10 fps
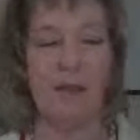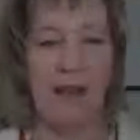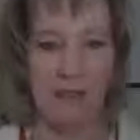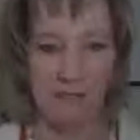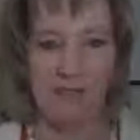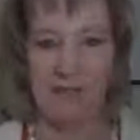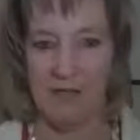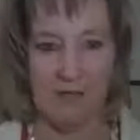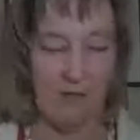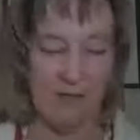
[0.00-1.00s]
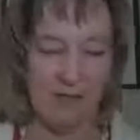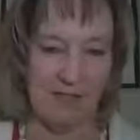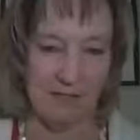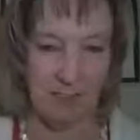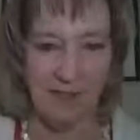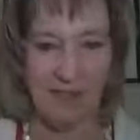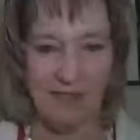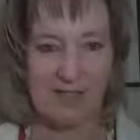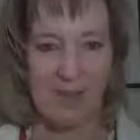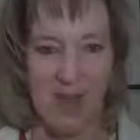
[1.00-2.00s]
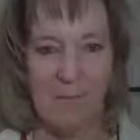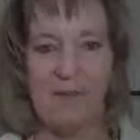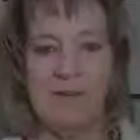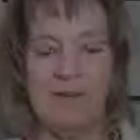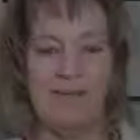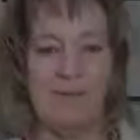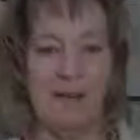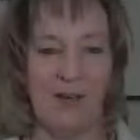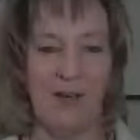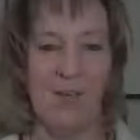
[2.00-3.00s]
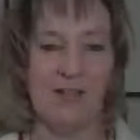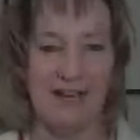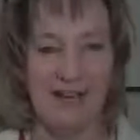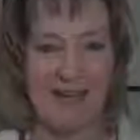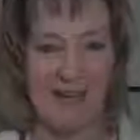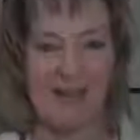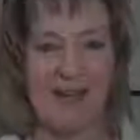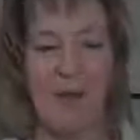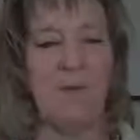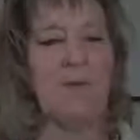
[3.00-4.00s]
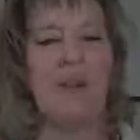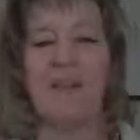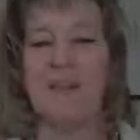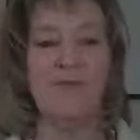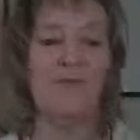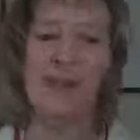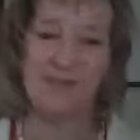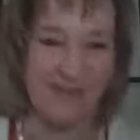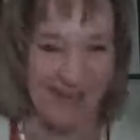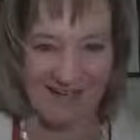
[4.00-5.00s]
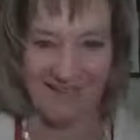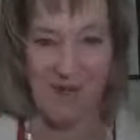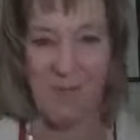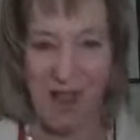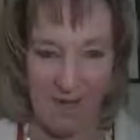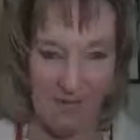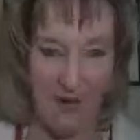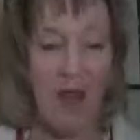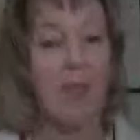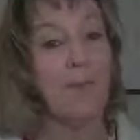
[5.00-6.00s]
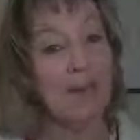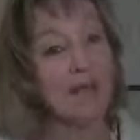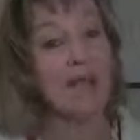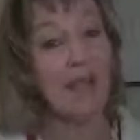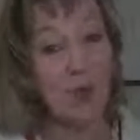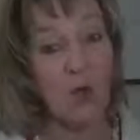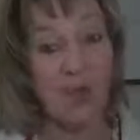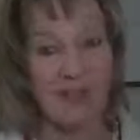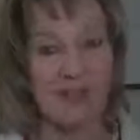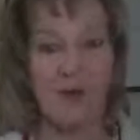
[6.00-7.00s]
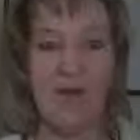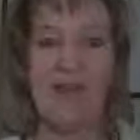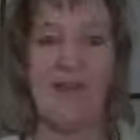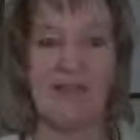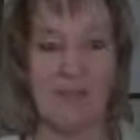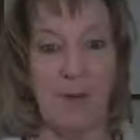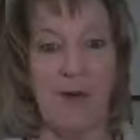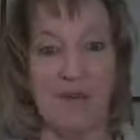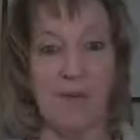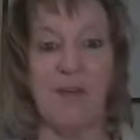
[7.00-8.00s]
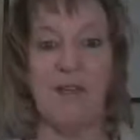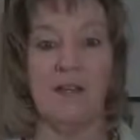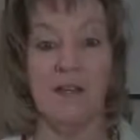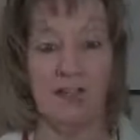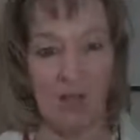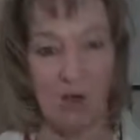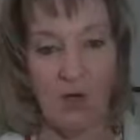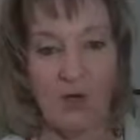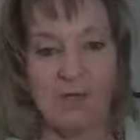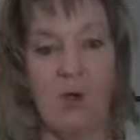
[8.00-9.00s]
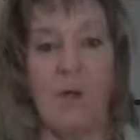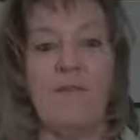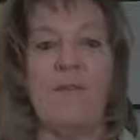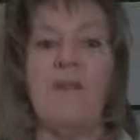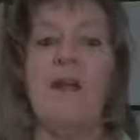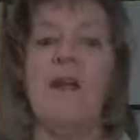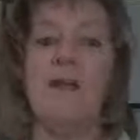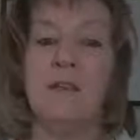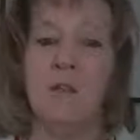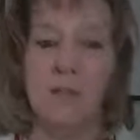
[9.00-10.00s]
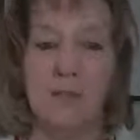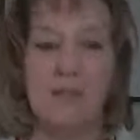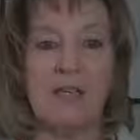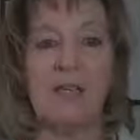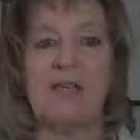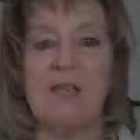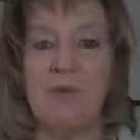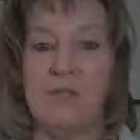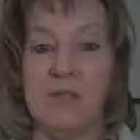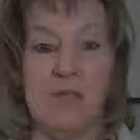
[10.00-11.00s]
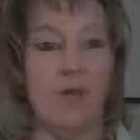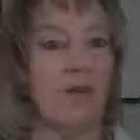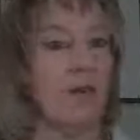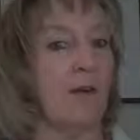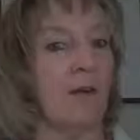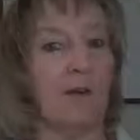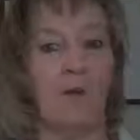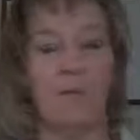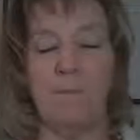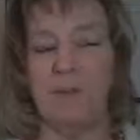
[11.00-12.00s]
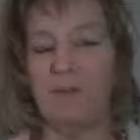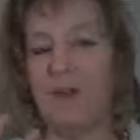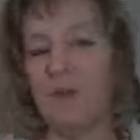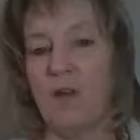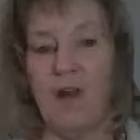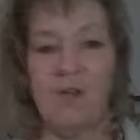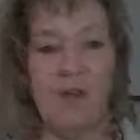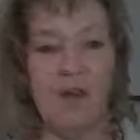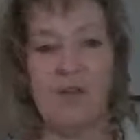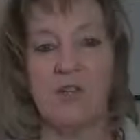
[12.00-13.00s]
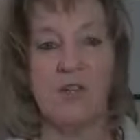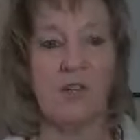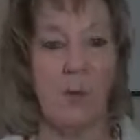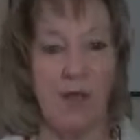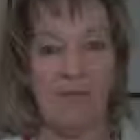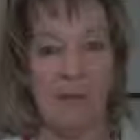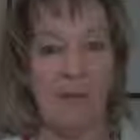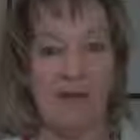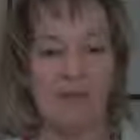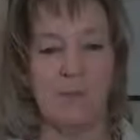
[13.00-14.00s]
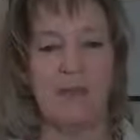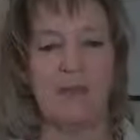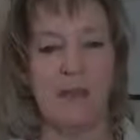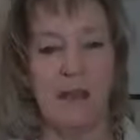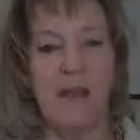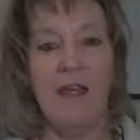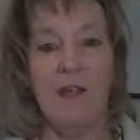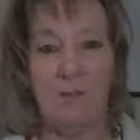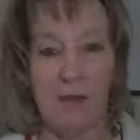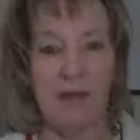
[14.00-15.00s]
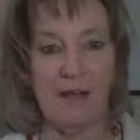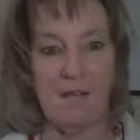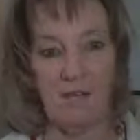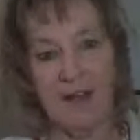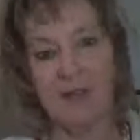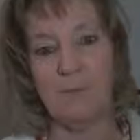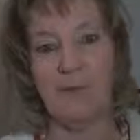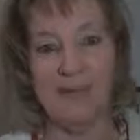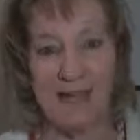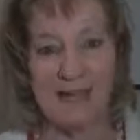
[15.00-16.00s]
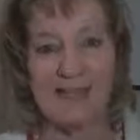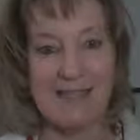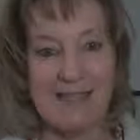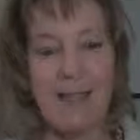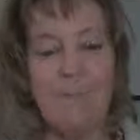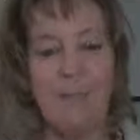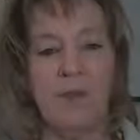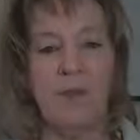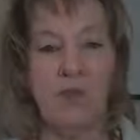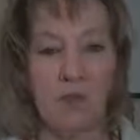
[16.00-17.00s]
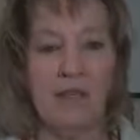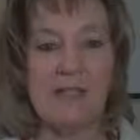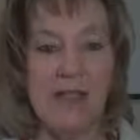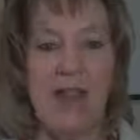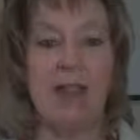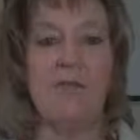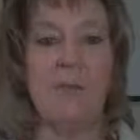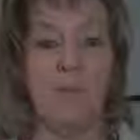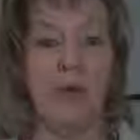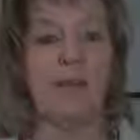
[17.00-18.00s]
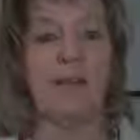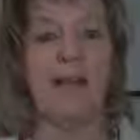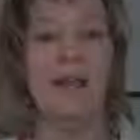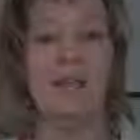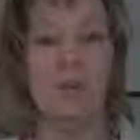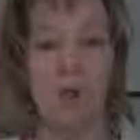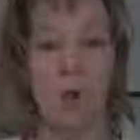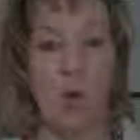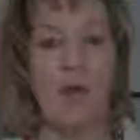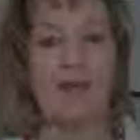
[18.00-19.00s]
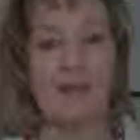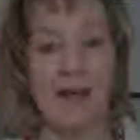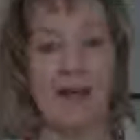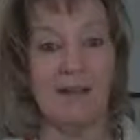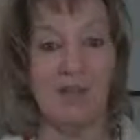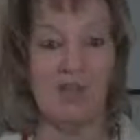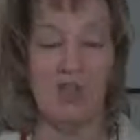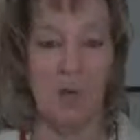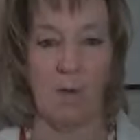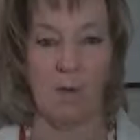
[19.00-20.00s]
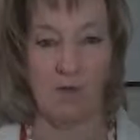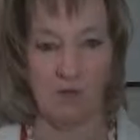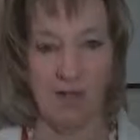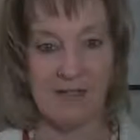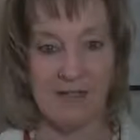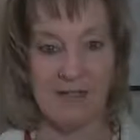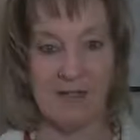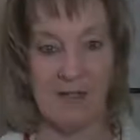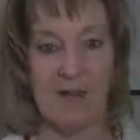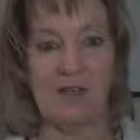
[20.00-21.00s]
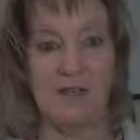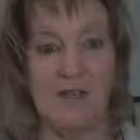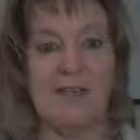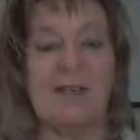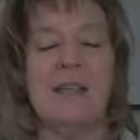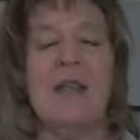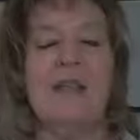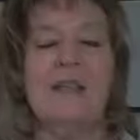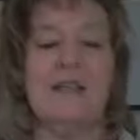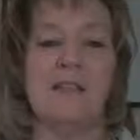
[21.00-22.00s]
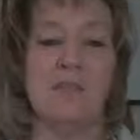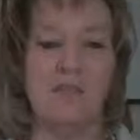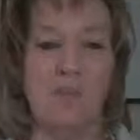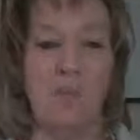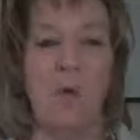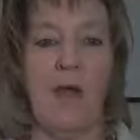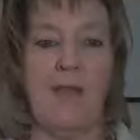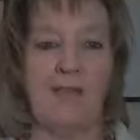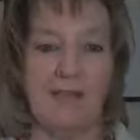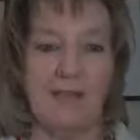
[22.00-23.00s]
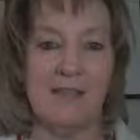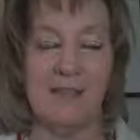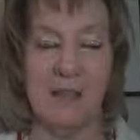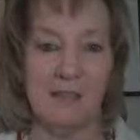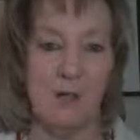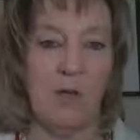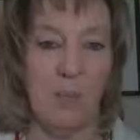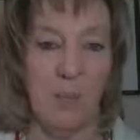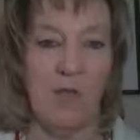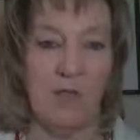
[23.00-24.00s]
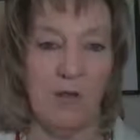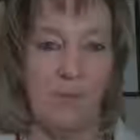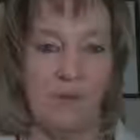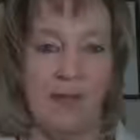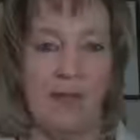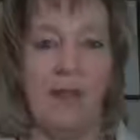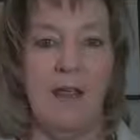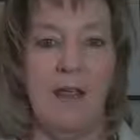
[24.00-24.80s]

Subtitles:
They haven't done that since he's been at this job, but since he's been here almost 8 years now. They've never tested him ever, but they could. Okay, that's the possibility that they could. So if you're, you know, military, DOD, or, you know, federal contractor, and you have that possibility of being randomly tested, you know, you need to have a product that you know is not going to show up on the drug test. Okay, so this is the reason why it's only 0.3%.